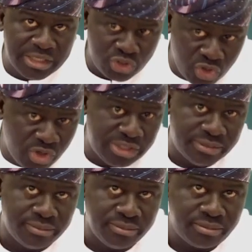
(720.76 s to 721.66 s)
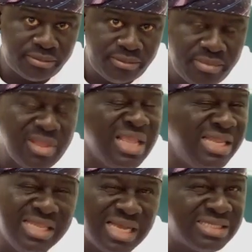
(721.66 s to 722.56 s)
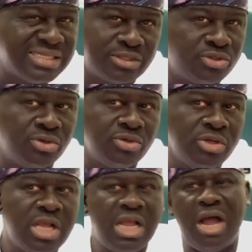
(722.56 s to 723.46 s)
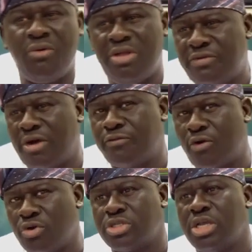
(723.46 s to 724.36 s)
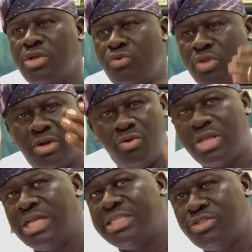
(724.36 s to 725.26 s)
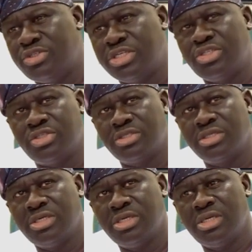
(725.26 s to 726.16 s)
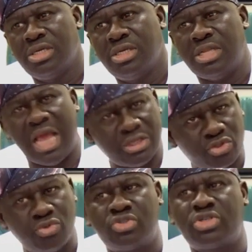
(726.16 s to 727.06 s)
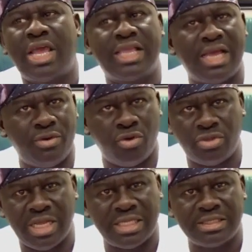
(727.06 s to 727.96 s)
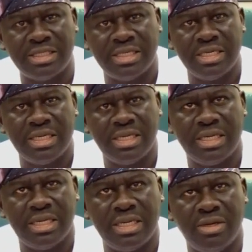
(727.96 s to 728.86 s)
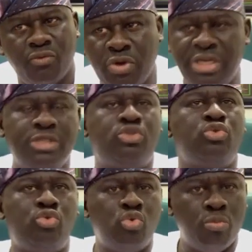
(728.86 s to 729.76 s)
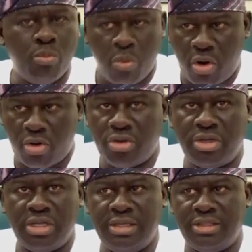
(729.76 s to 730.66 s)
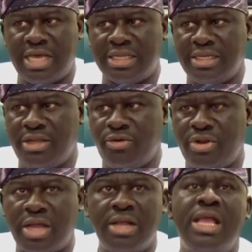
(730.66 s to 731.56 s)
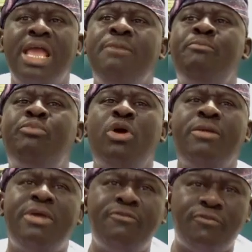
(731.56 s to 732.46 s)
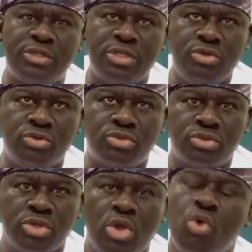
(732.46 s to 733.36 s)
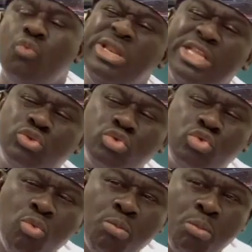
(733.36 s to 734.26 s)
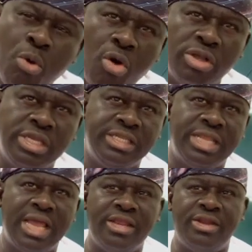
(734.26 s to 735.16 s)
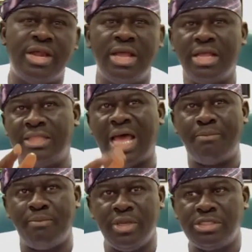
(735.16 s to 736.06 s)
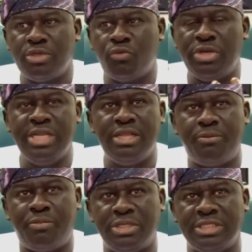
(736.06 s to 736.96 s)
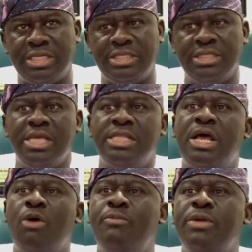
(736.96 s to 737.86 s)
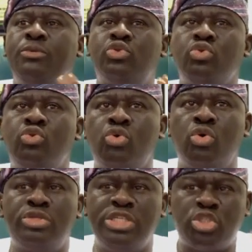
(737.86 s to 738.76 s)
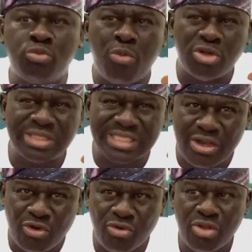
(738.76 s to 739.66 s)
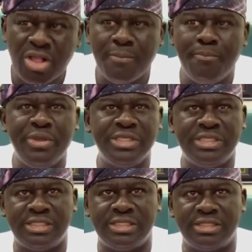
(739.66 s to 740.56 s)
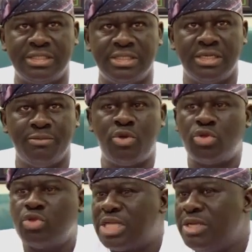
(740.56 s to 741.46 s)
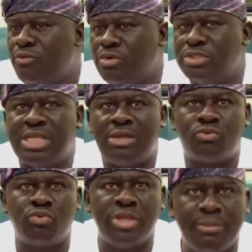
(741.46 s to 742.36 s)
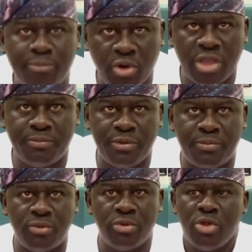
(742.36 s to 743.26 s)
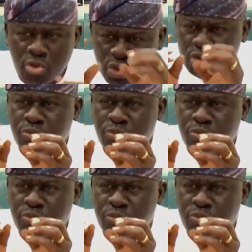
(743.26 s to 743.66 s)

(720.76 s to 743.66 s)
enjoying in that sector. However, of course, you can look at education. The ASU strike and all that. We need to do more in that area. Employment for the youth. We need to do more in that area. That means we need a president that will be able to grow these small-scale businesses. Because those are the ones that will employ people. Those